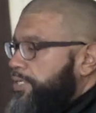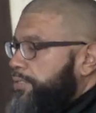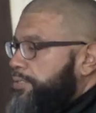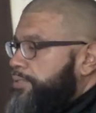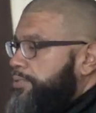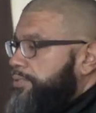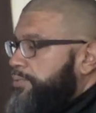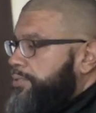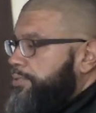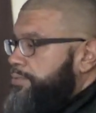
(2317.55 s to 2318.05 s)

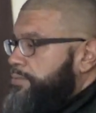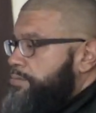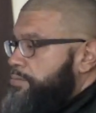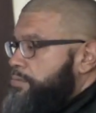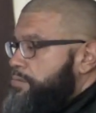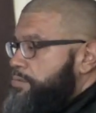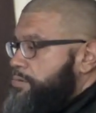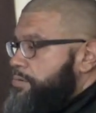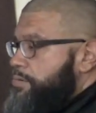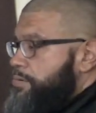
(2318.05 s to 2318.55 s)
this is a
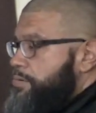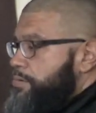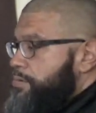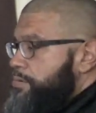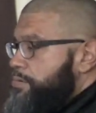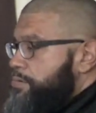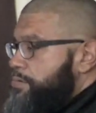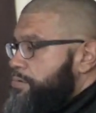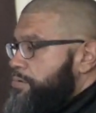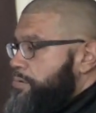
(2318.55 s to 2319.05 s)
direct
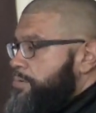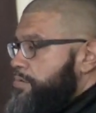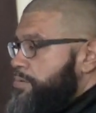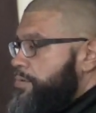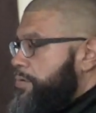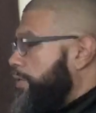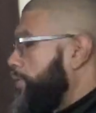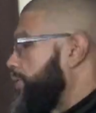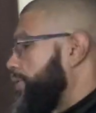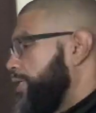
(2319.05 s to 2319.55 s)

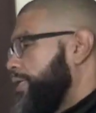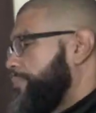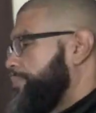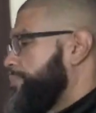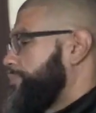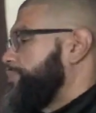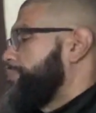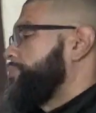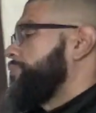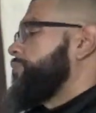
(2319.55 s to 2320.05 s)
line. But now it's